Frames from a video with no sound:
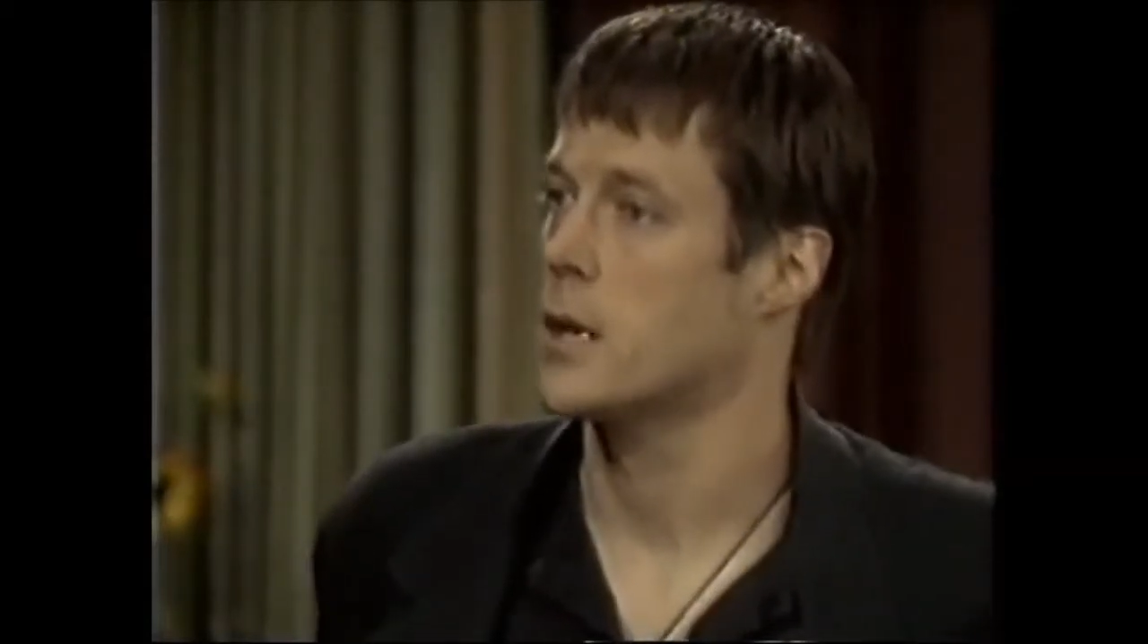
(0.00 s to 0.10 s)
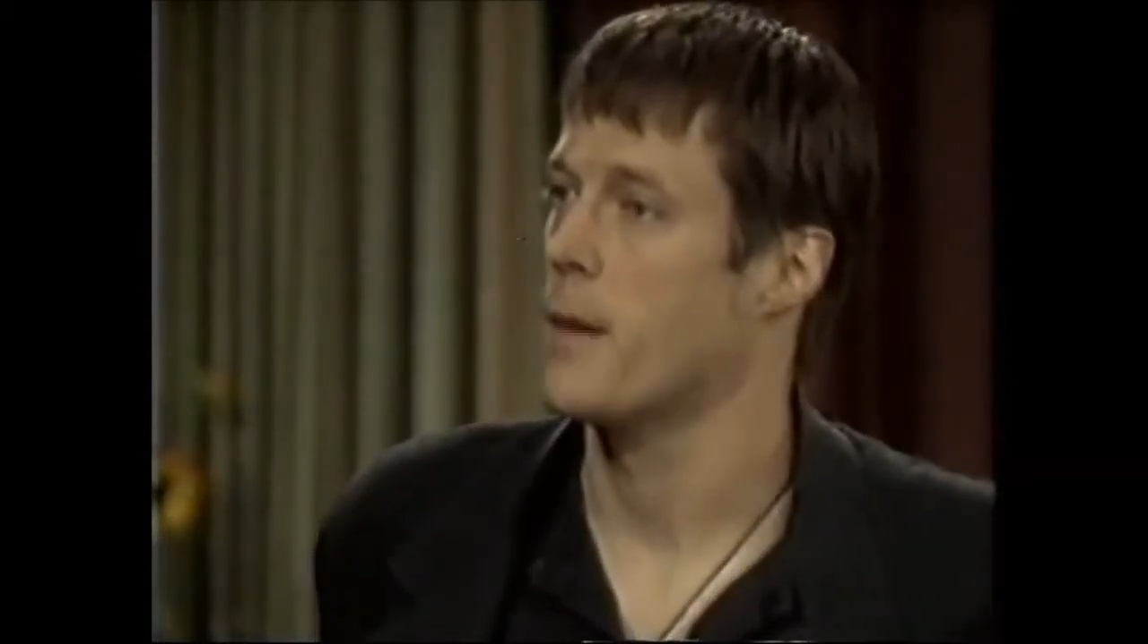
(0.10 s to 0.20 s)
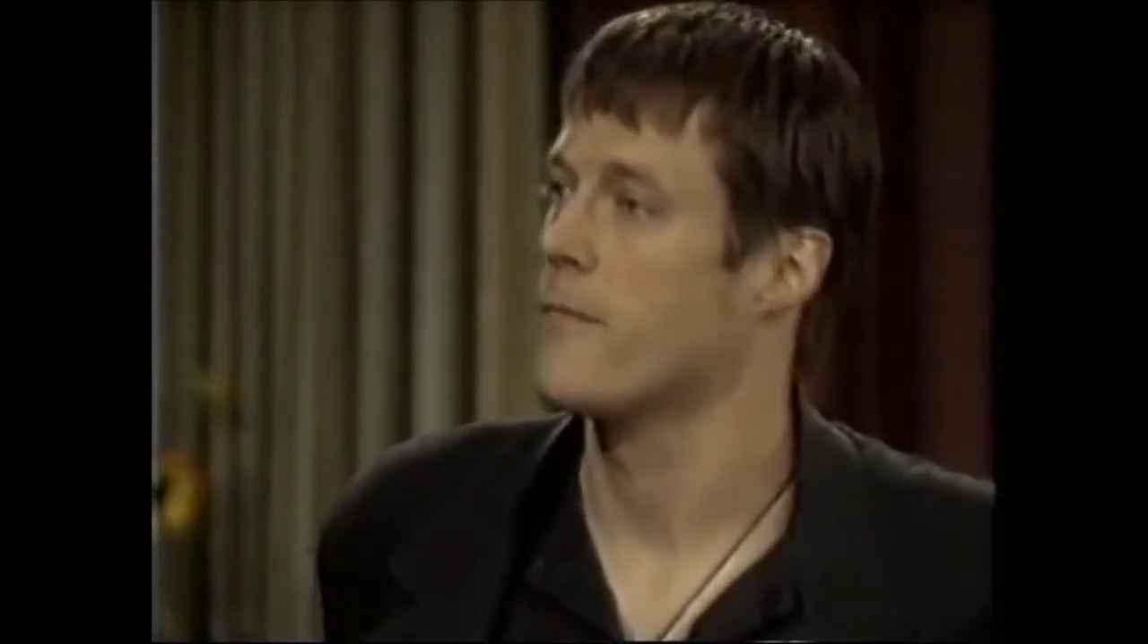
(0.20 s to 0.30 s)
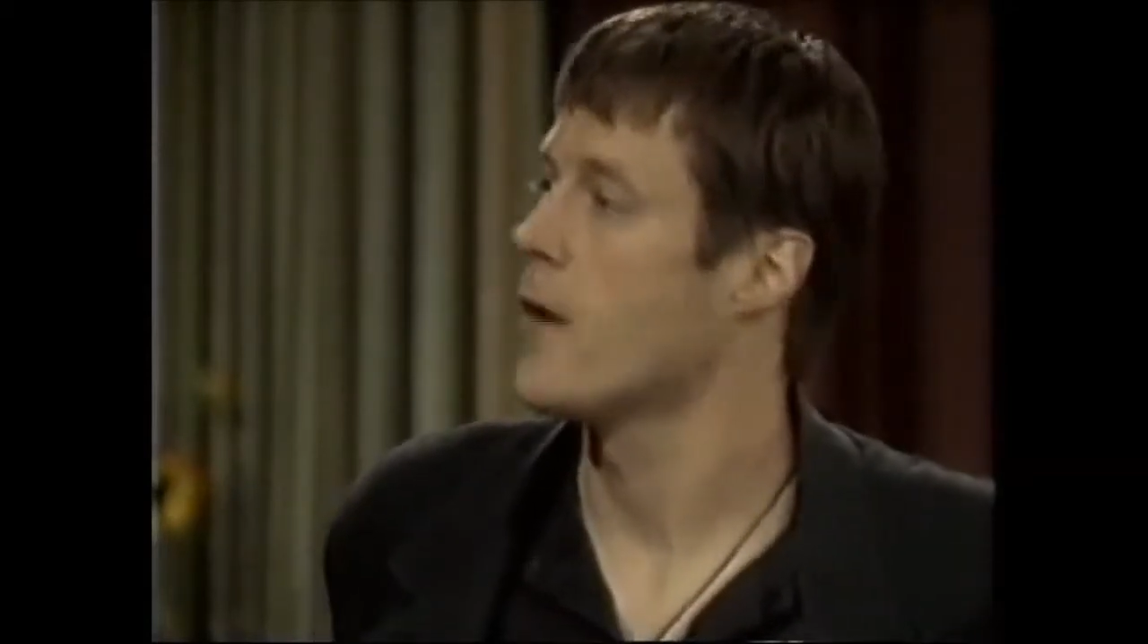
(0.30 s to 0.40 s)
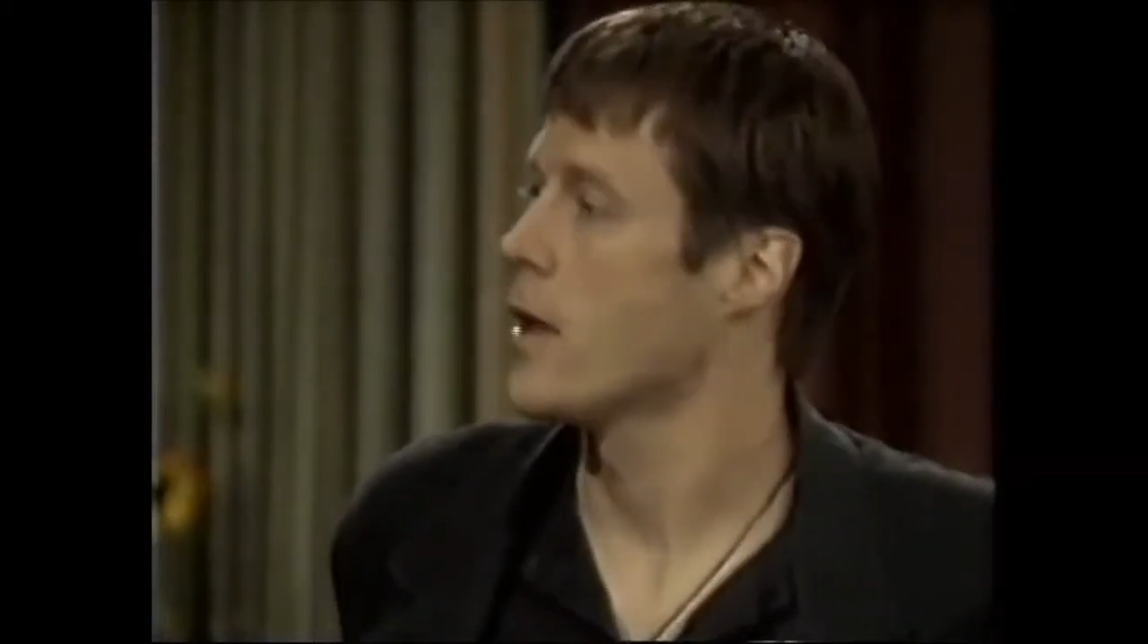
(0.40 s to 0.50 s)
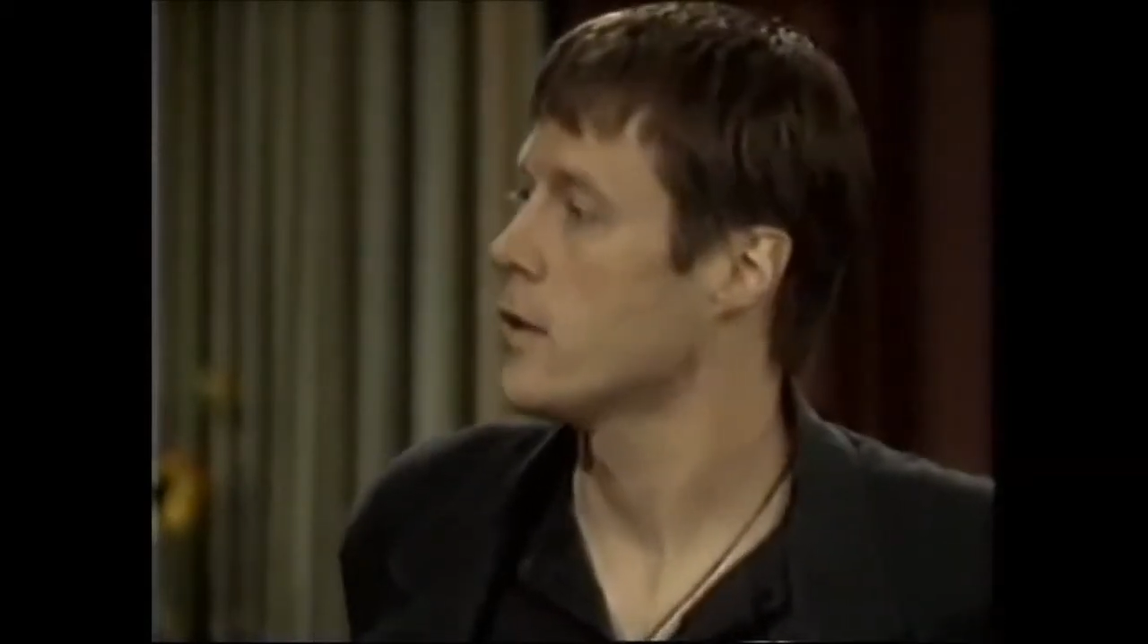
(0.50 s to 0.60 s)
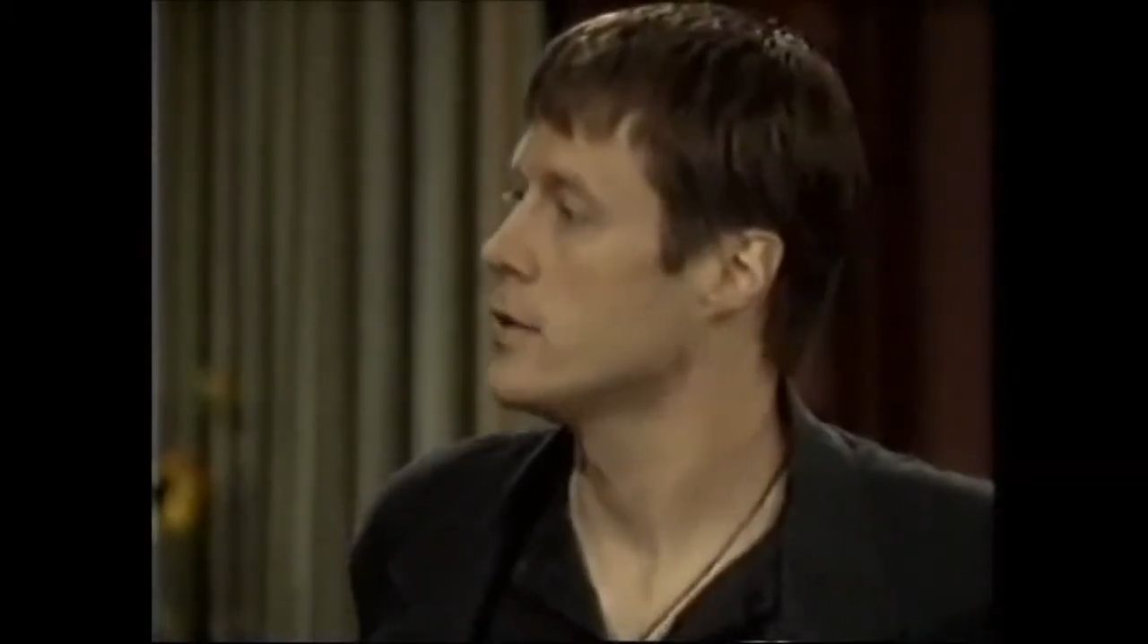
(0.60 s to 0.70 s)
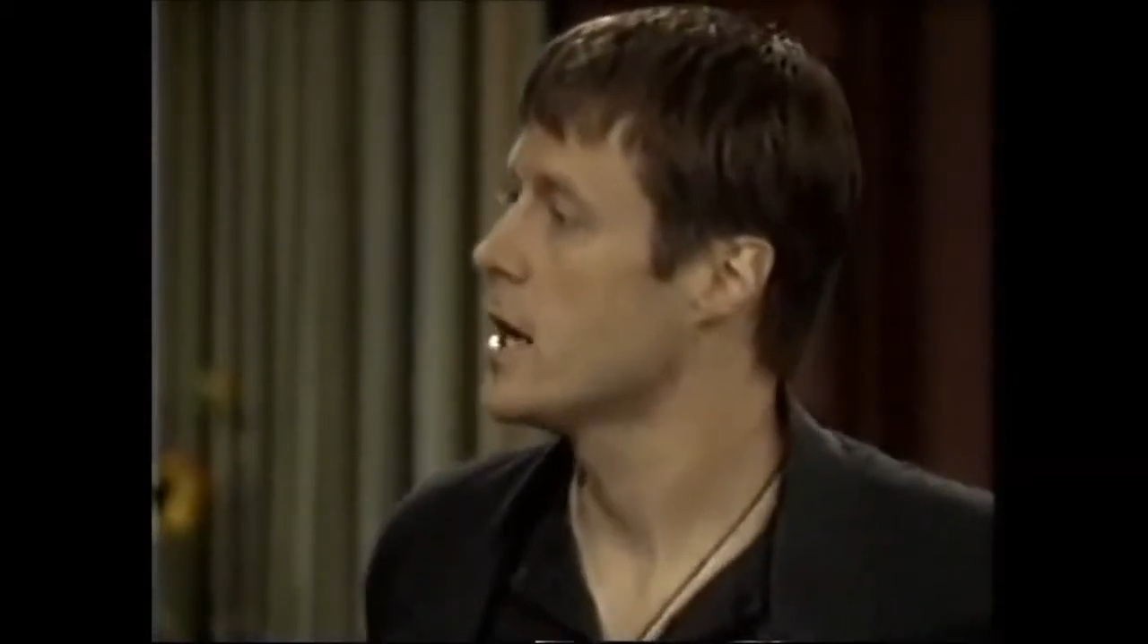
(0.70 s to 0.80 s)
on my father and